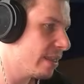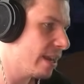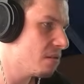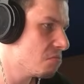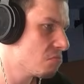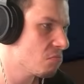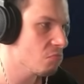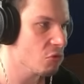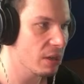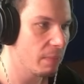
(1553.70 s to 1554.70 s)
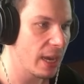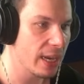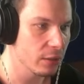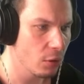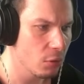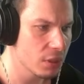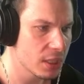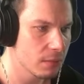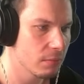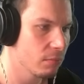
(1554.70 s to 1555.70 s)
then you can buy a
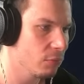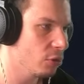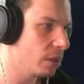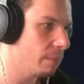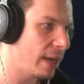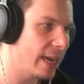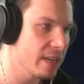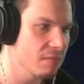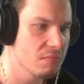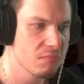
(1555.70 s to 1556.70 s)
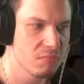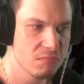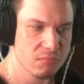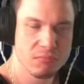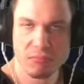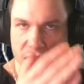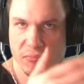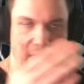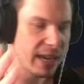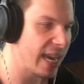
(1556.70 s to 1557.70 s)
ghost, you can buy
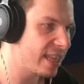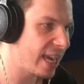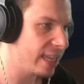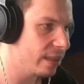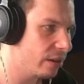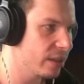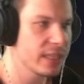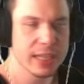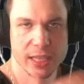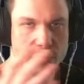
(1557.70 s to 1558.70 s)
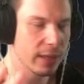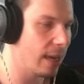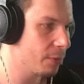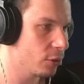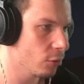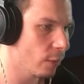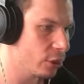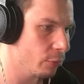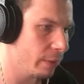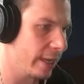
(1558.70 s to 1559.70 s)
headhunters. It's really up to you what
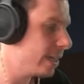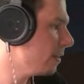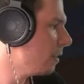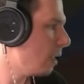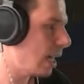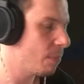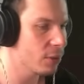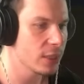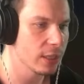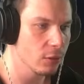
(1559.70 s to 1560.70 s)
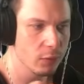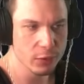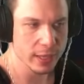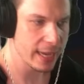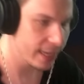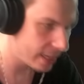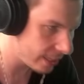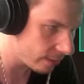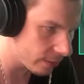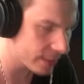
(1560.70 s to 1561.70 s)
you play. I personally go for the
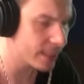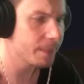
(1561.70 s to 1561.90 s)
headhunters,